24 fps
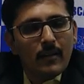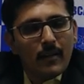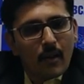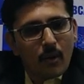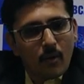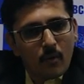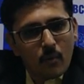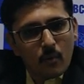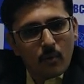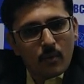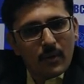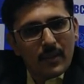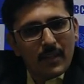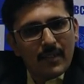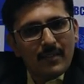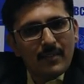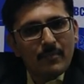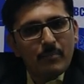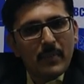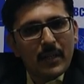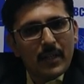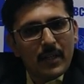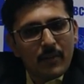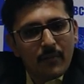Now
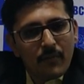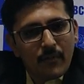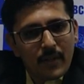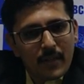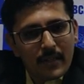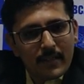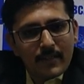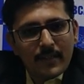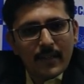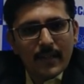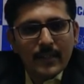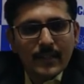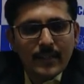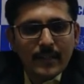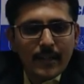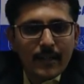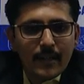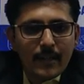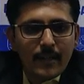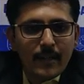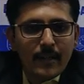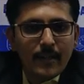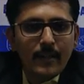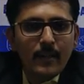this benefit is
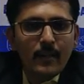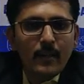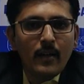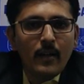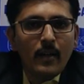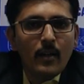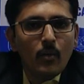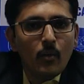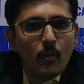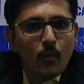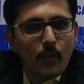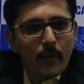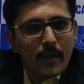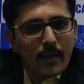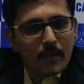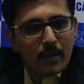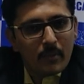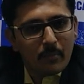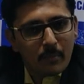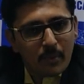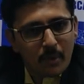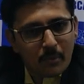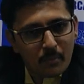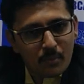extended,
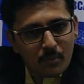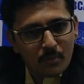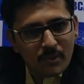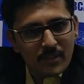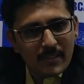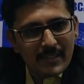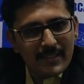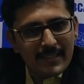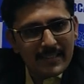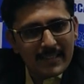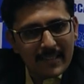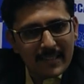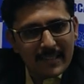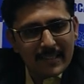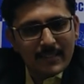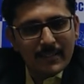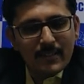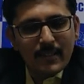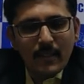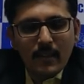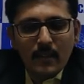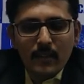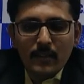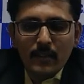where the proposal
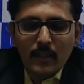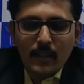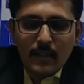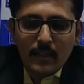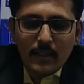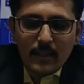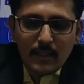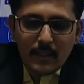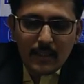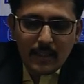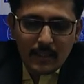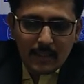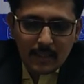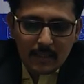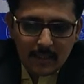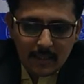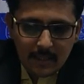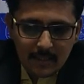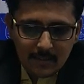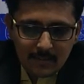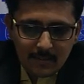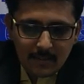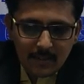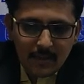says that
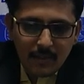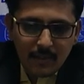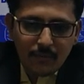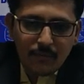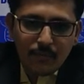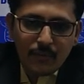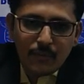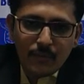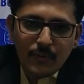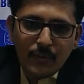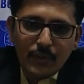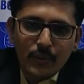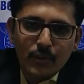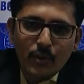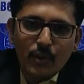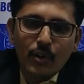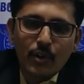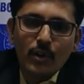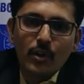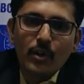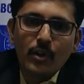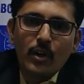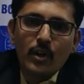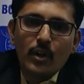in case if
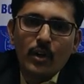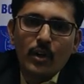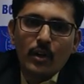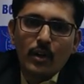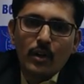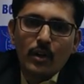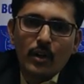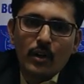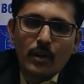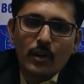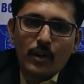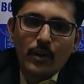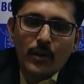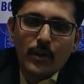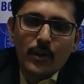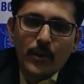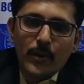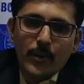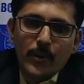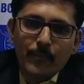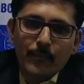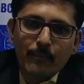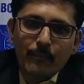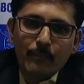your
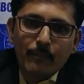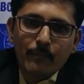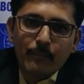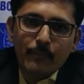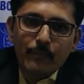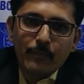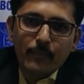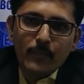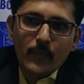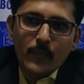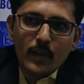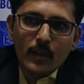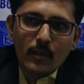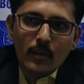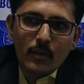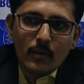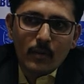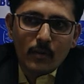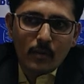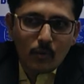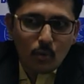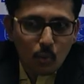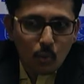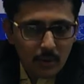
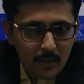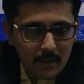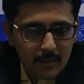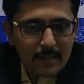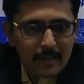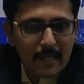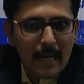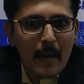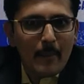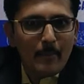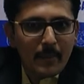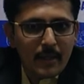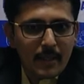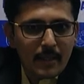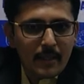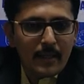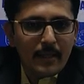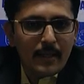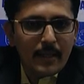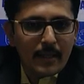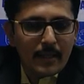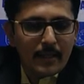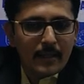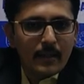total
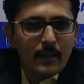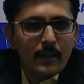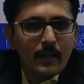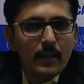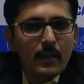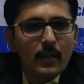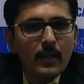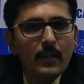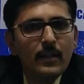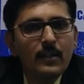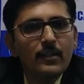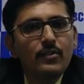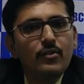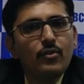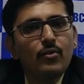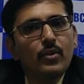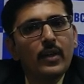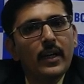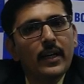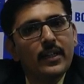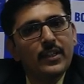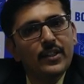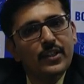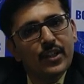capital gain is
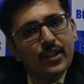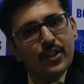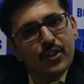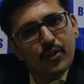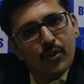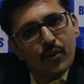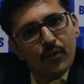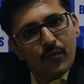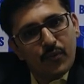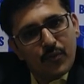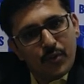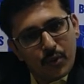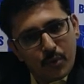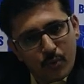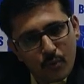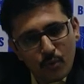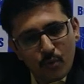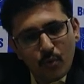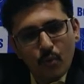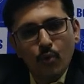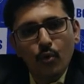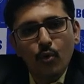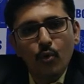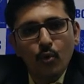to the extent of
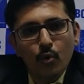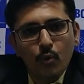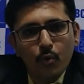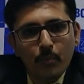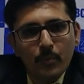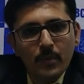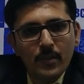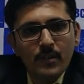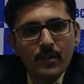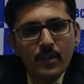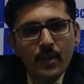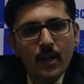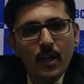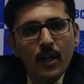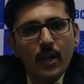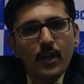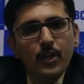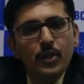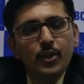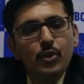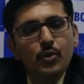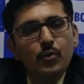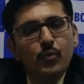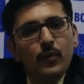2 crore rupees,
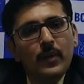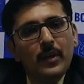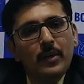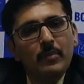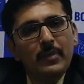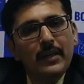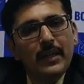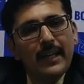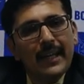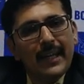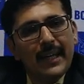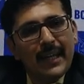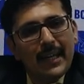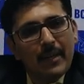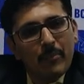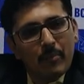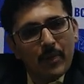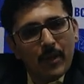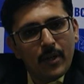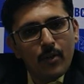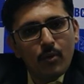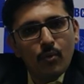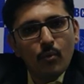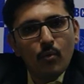you will be
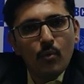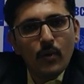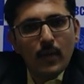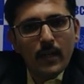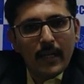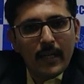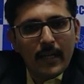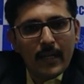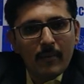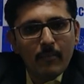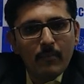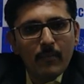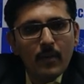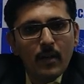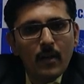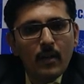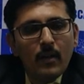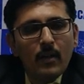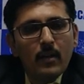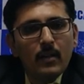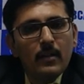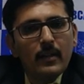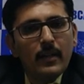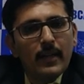able to claim
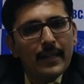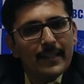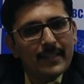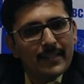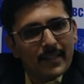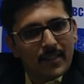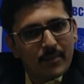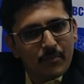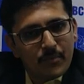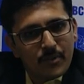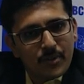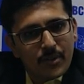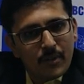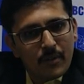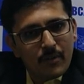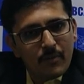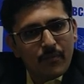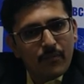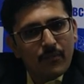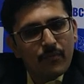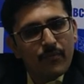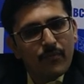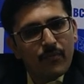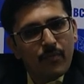the
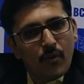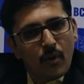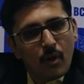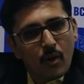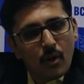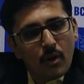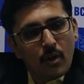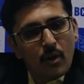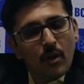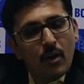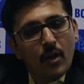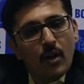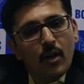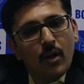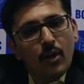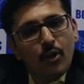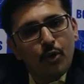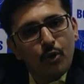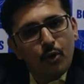exemption for